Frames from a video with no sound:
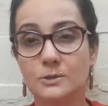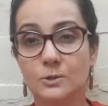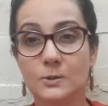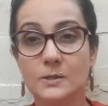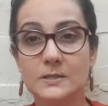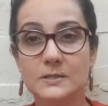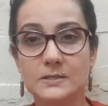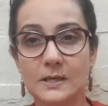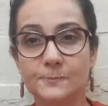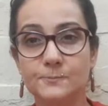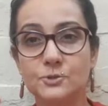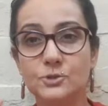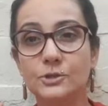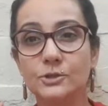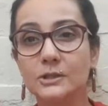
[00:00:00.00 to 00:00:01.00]
or
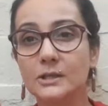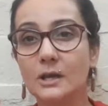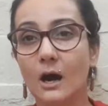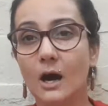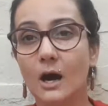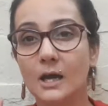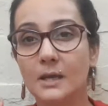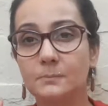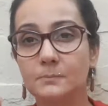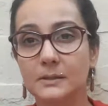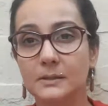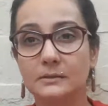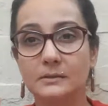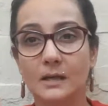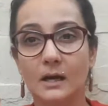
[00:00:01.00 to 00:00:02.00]
exceptionally high
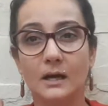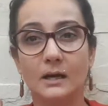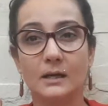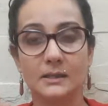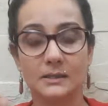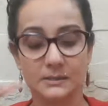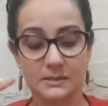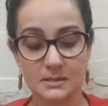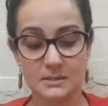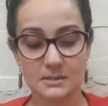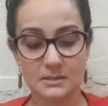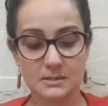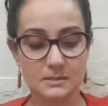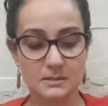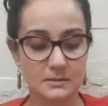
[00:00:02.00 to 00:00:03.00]
Pitta in the
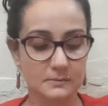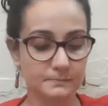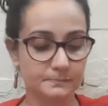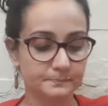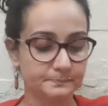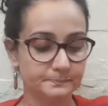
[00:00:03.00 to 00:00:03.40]
system.